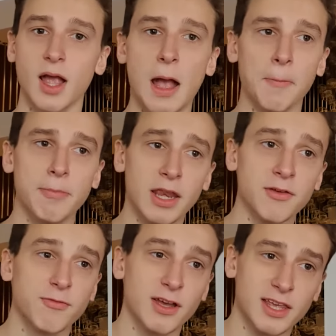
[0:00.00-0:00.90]
Many
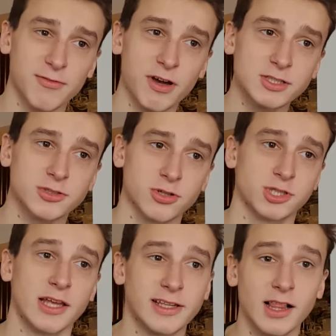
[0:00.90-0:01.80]

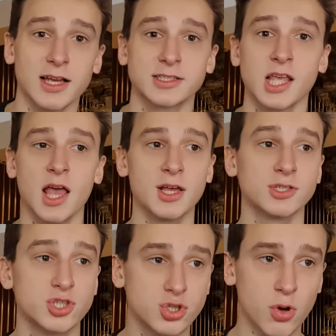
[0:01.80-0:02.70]
investors analyze
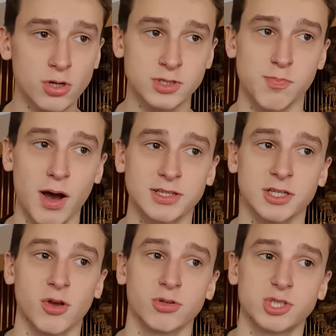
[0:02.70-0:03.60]
stocks
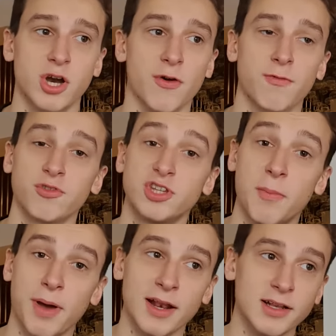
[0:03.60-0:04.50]
based on their
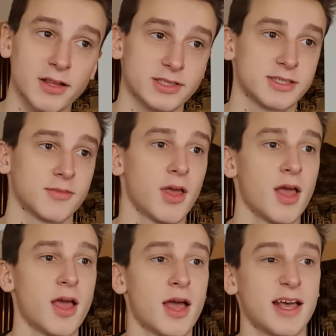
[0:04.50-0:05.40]
fundamentals,
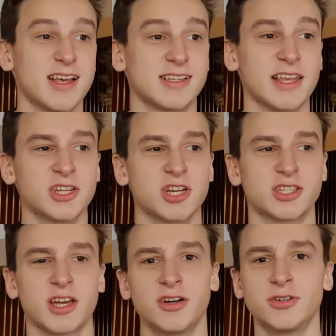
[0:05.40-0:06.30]
such as
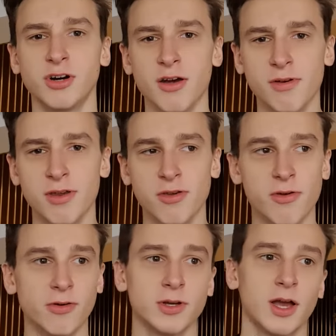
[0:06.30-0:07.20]
their
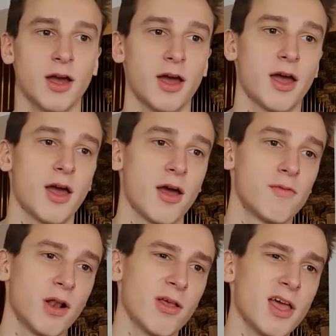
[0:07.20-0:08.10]
revenue,
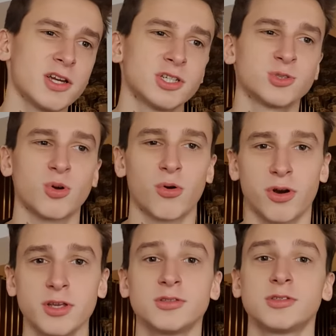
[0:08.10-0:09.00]
valuation, or
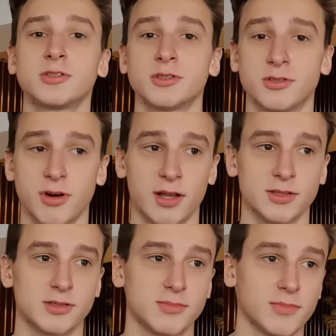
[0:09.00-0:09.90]
industry trends.